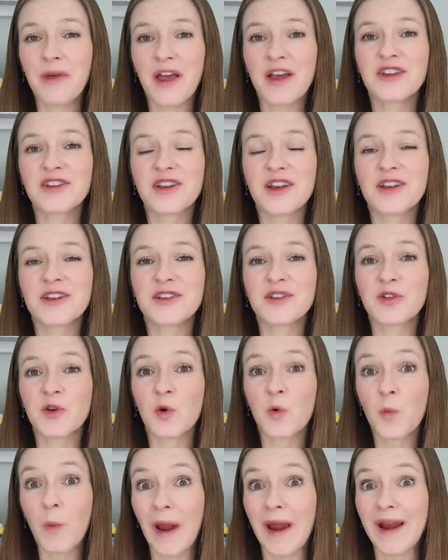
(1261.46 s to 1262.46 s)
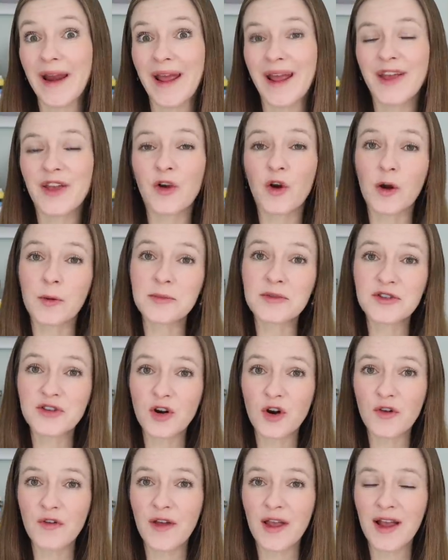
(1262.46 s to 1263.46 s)
patient, you're waiting, you're
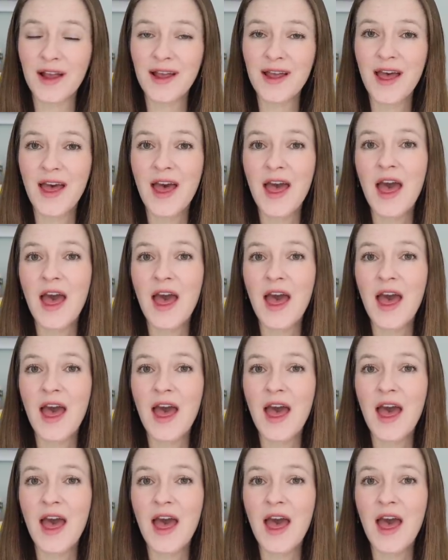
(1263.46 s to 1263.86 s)
observing,